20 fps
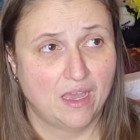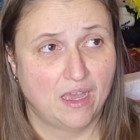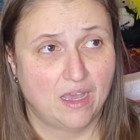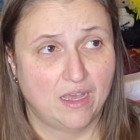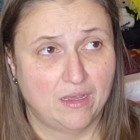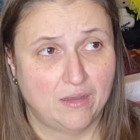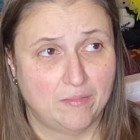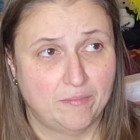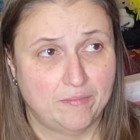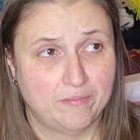
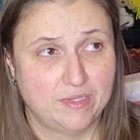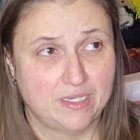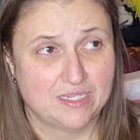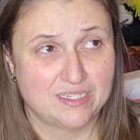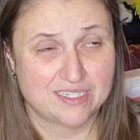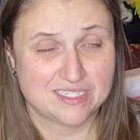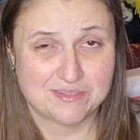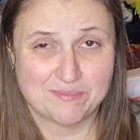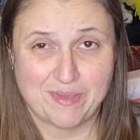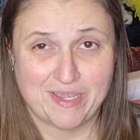Um, it
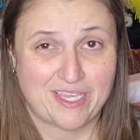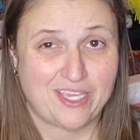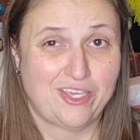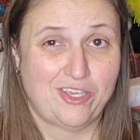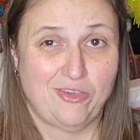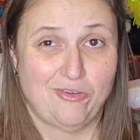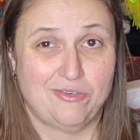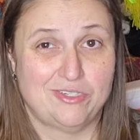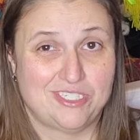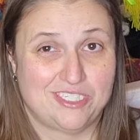doesn't make a
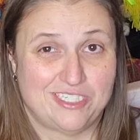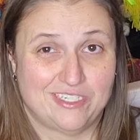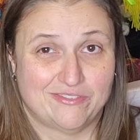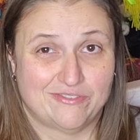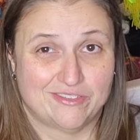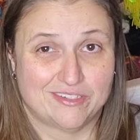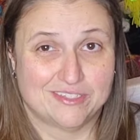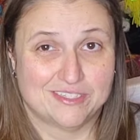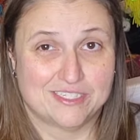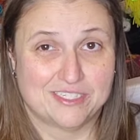huge
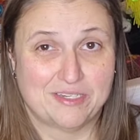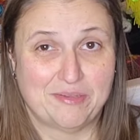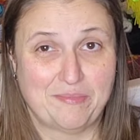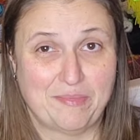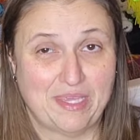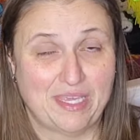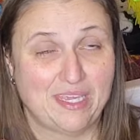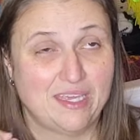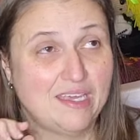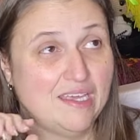difference to
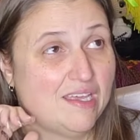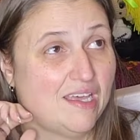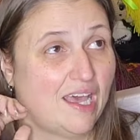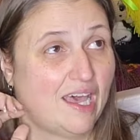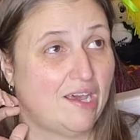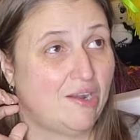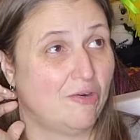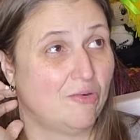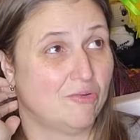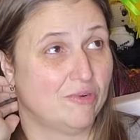me.
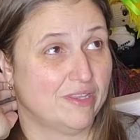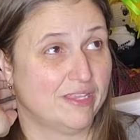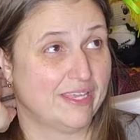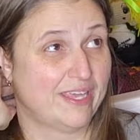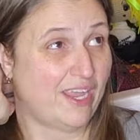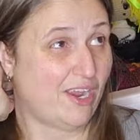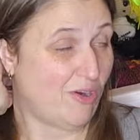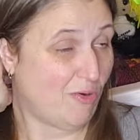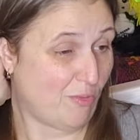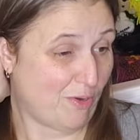I don't really
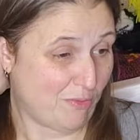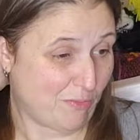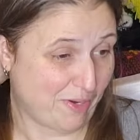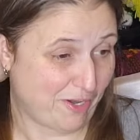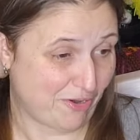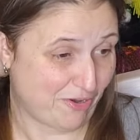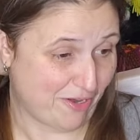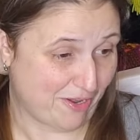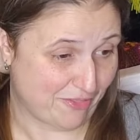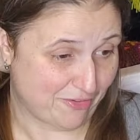care one
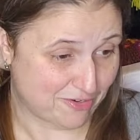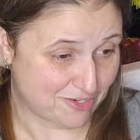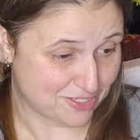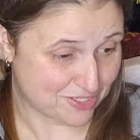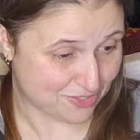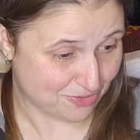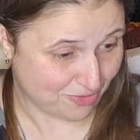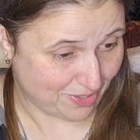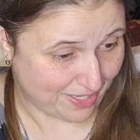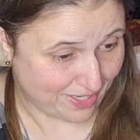way or another.
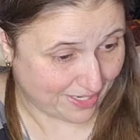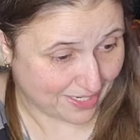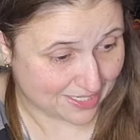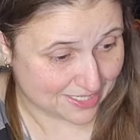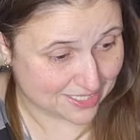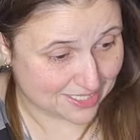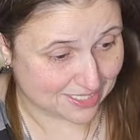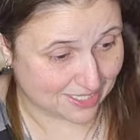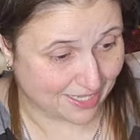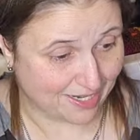So like I
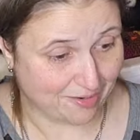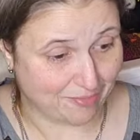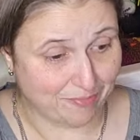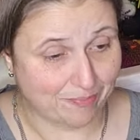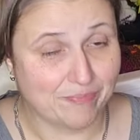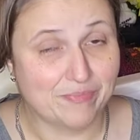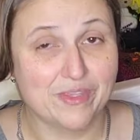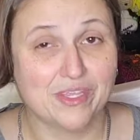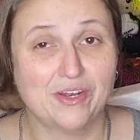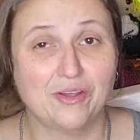just let
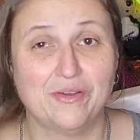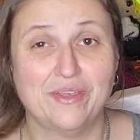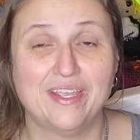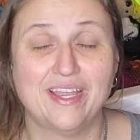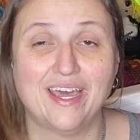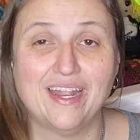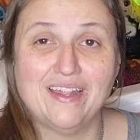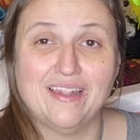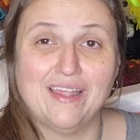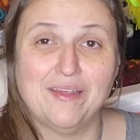him, you know, you
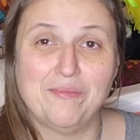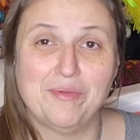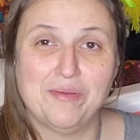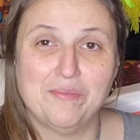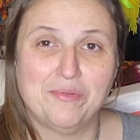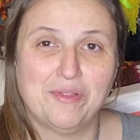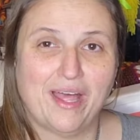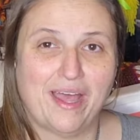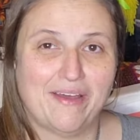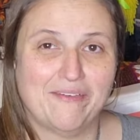gotta let
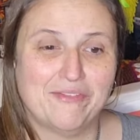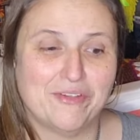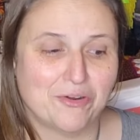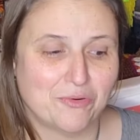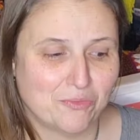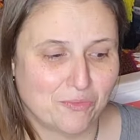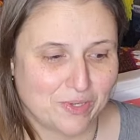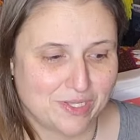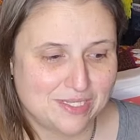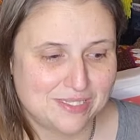people have
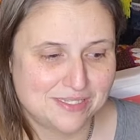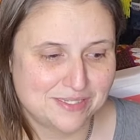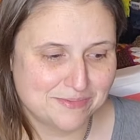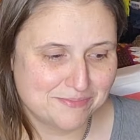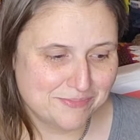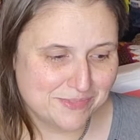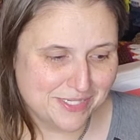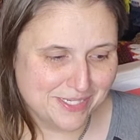their wins.